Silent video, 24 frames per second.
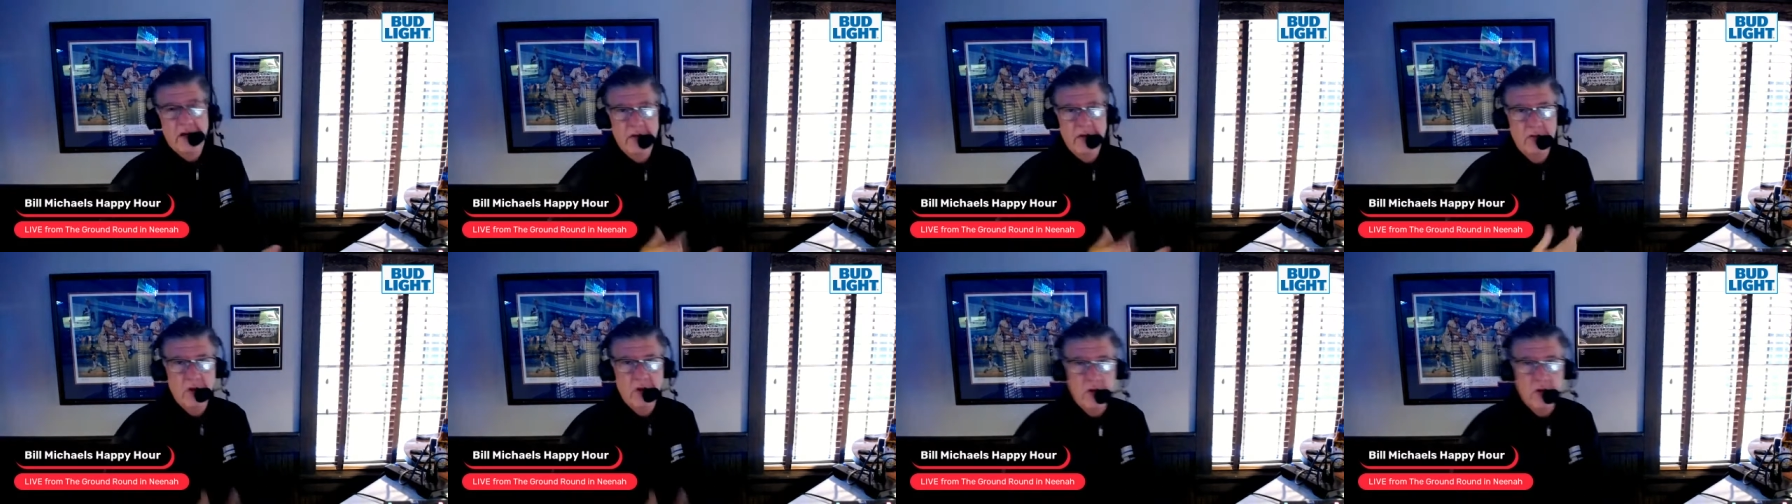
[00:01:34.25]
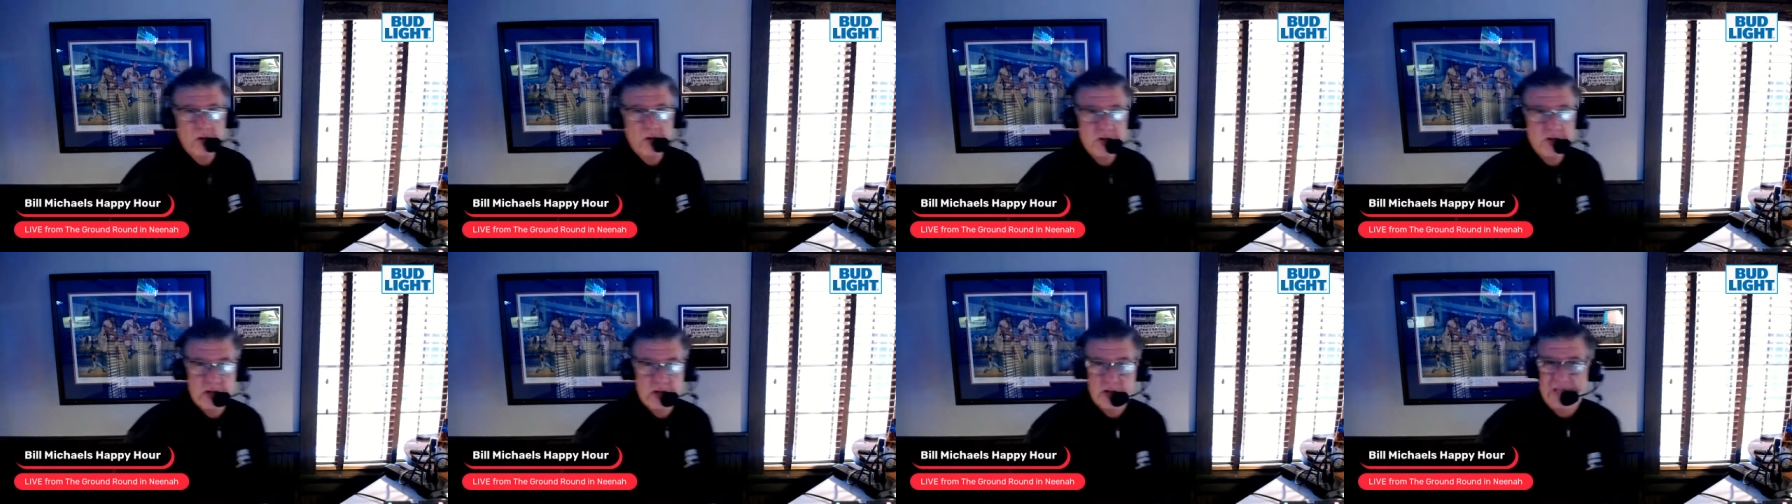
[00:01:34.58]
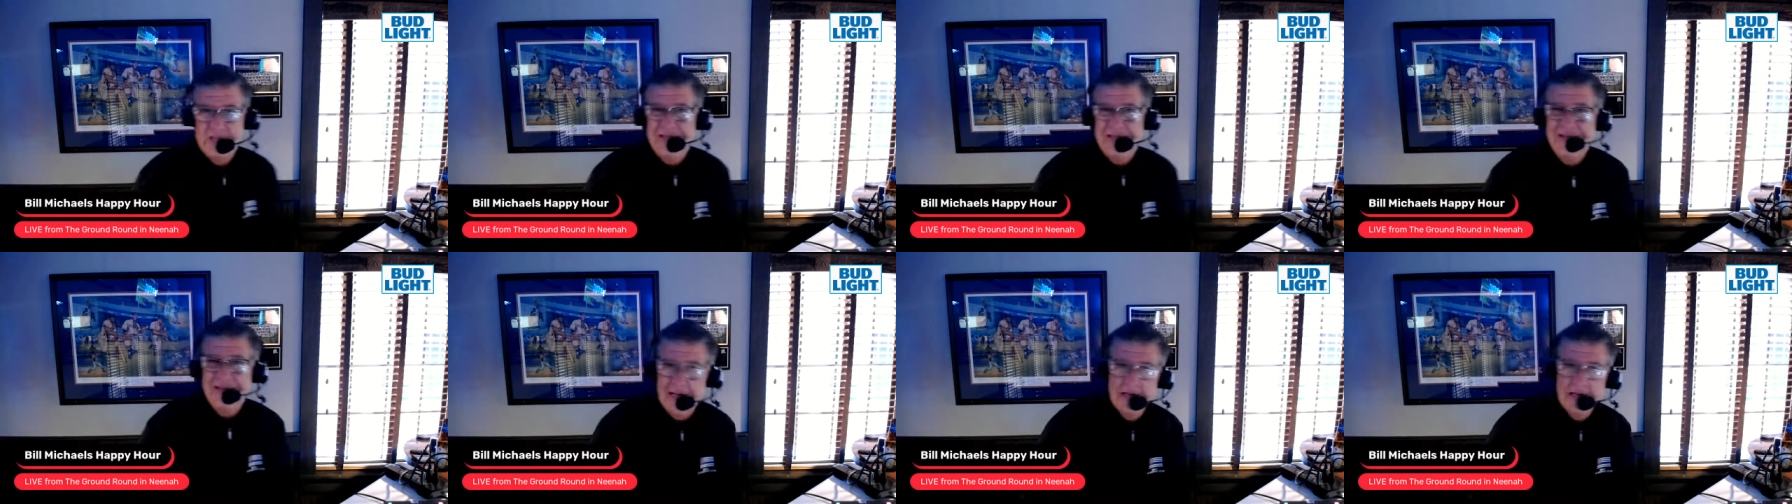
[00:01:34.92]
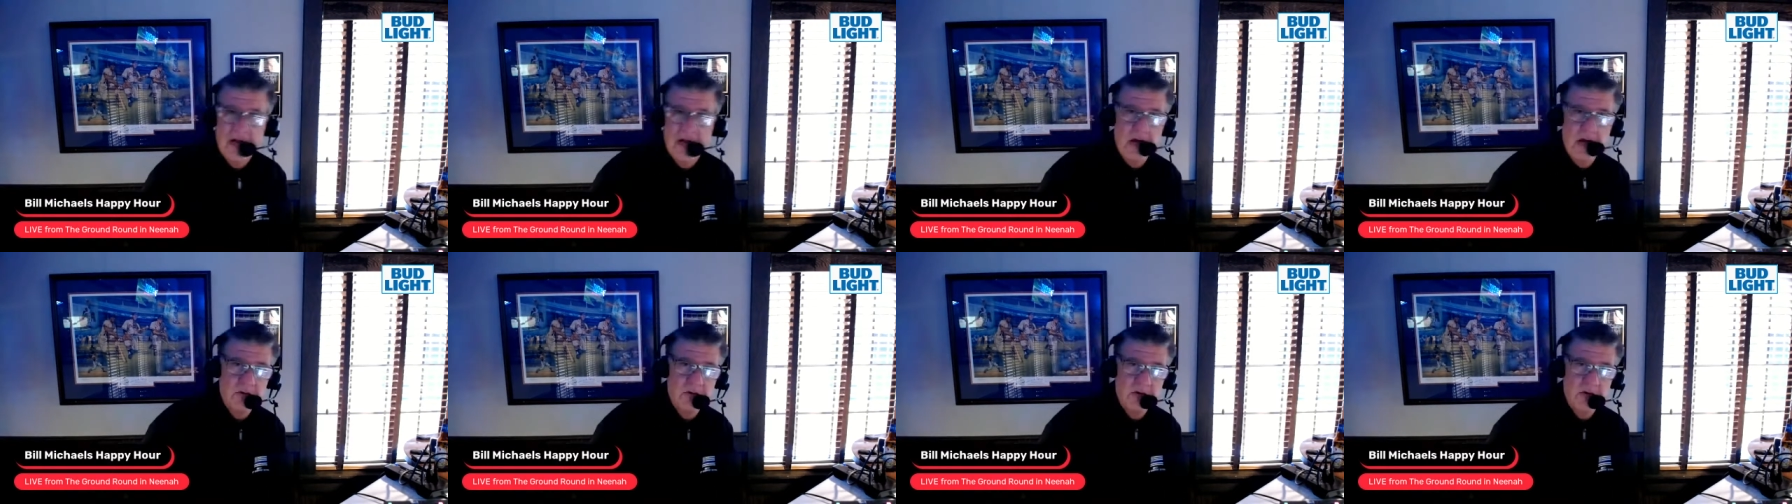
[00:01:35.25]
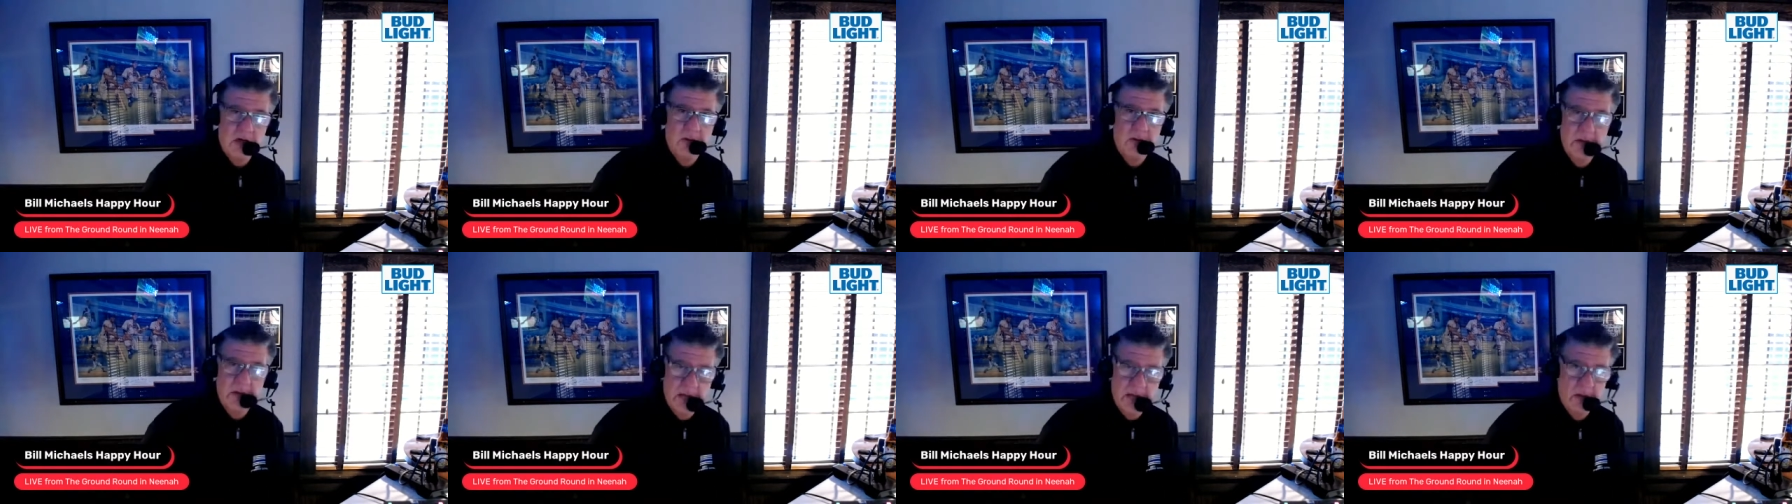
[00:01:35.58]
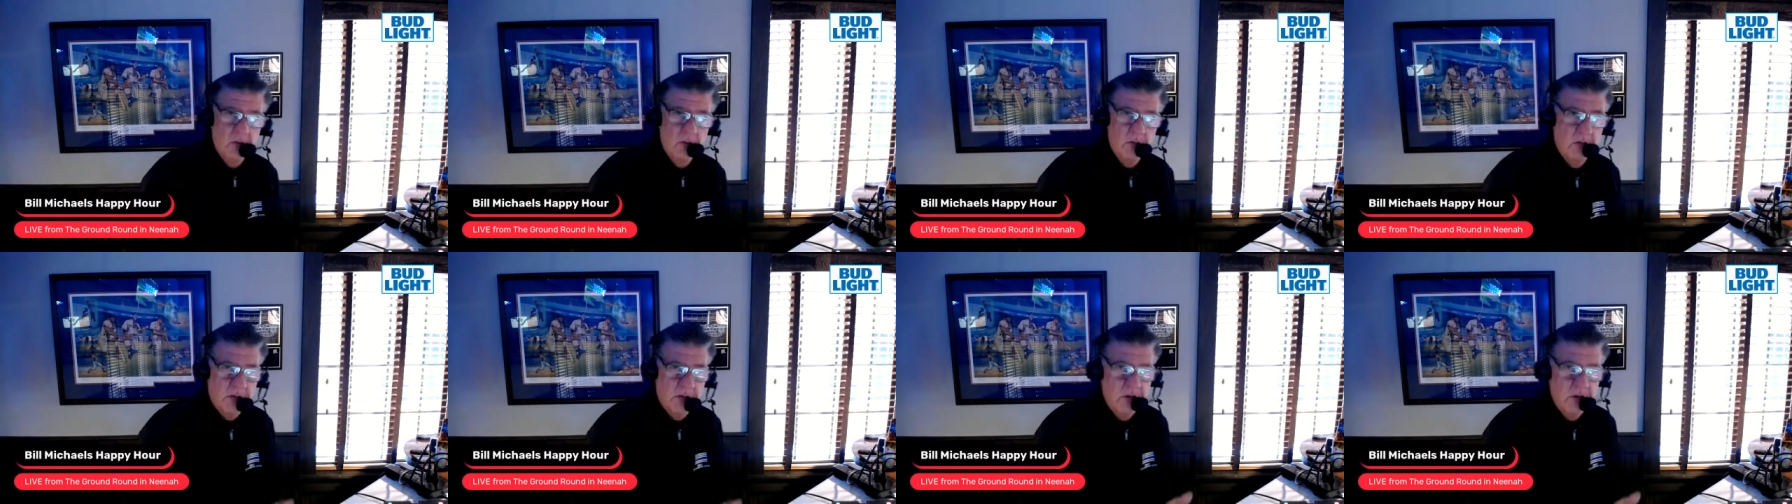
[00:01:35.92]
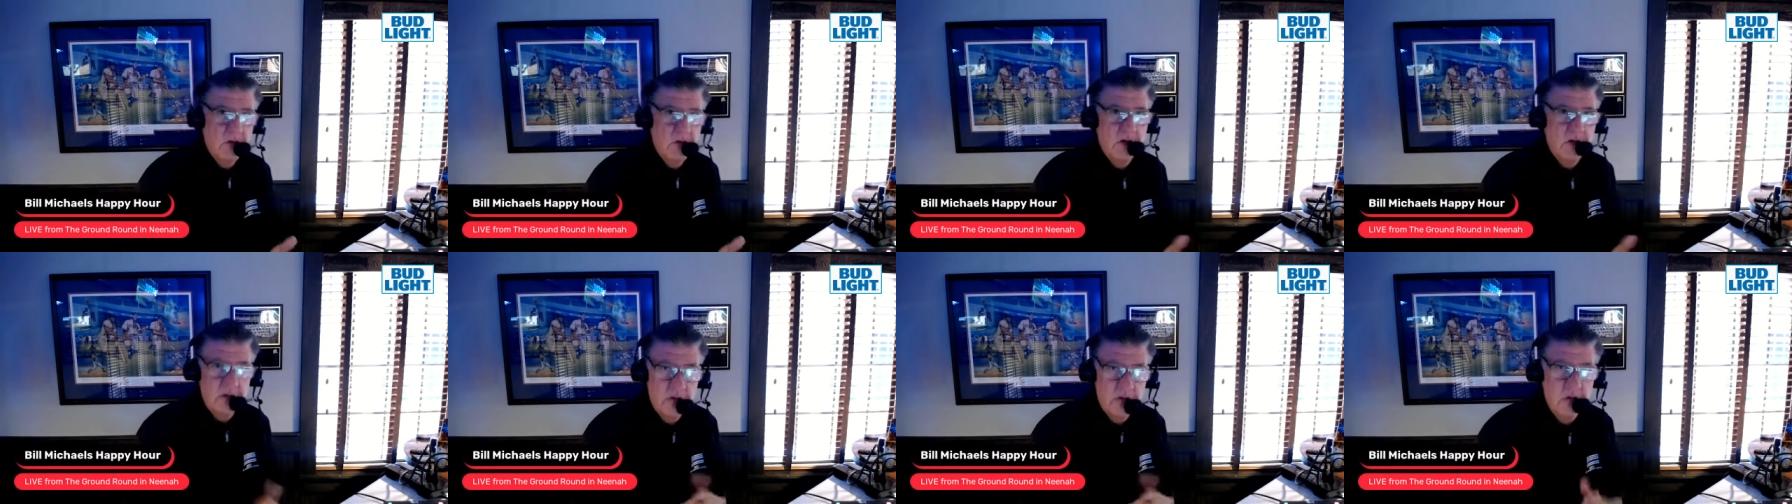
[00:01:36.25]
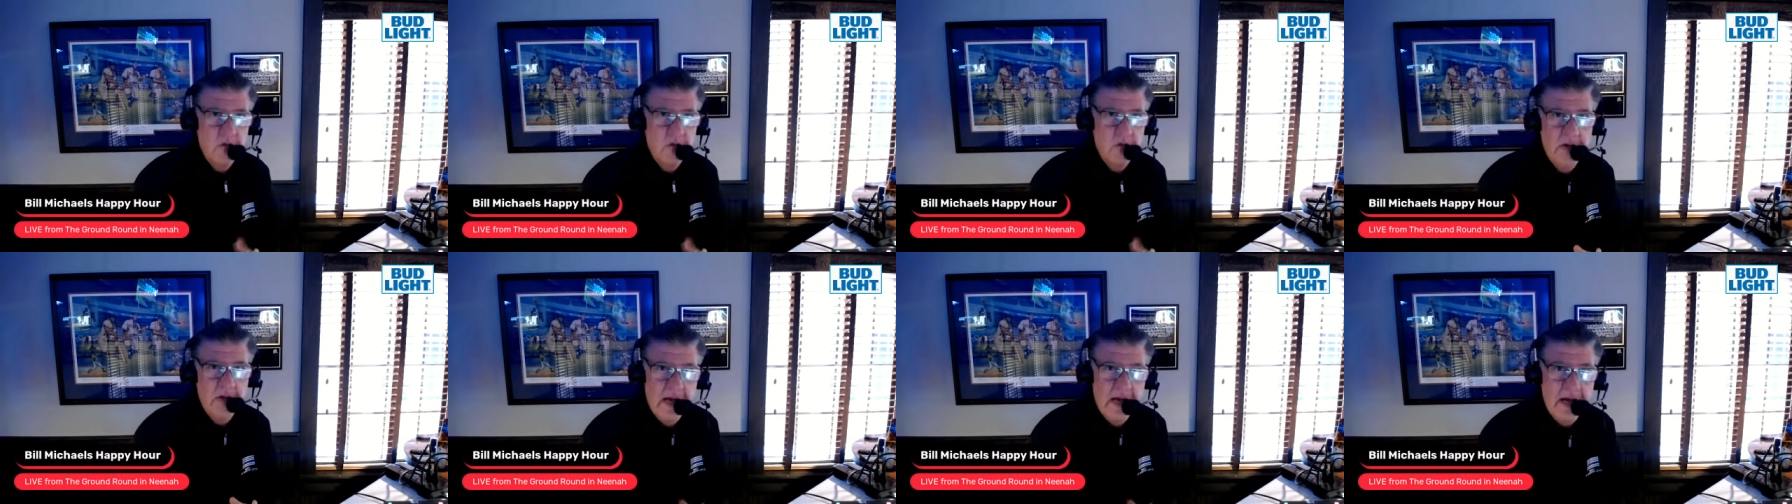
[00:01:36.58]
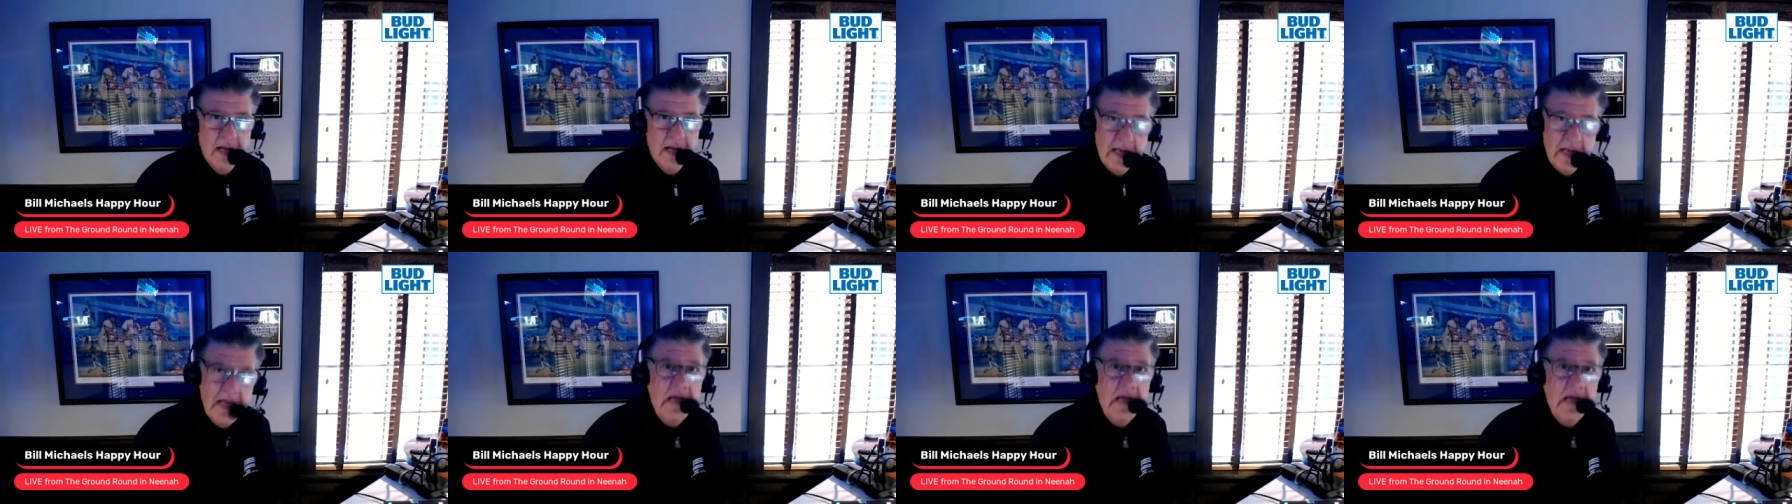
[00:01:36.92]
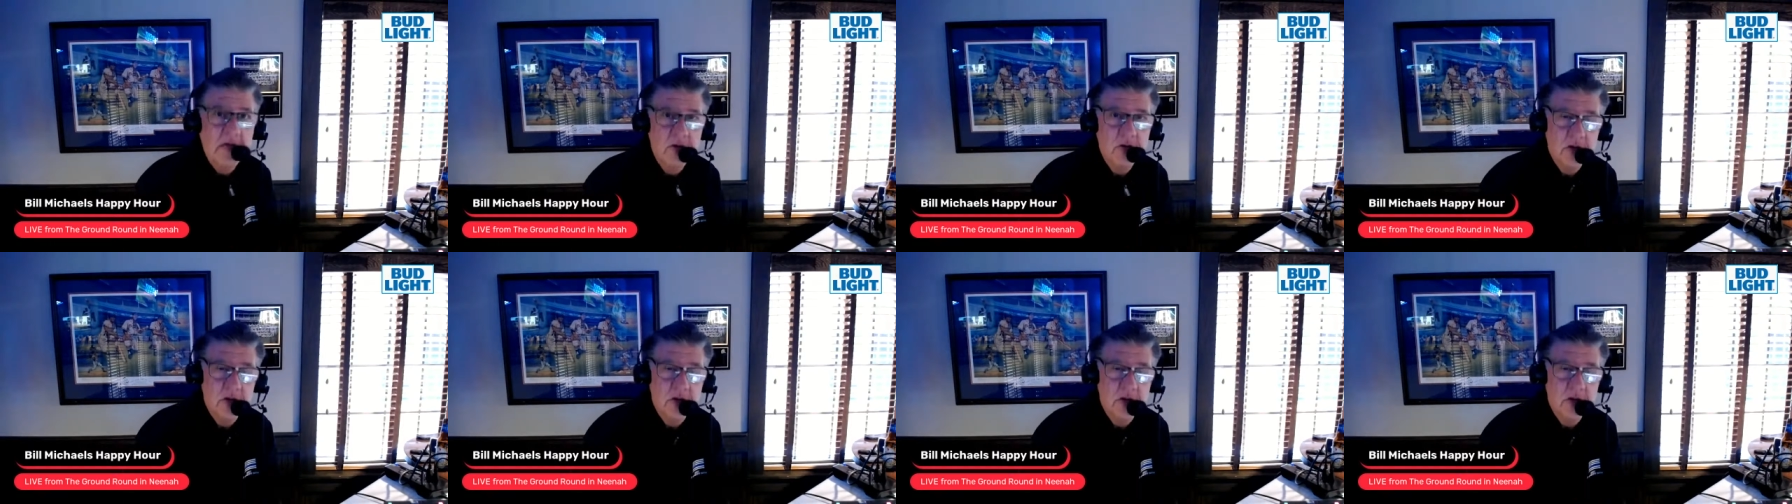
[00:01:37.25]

Even though you just did that contract to begin with, you could do that again.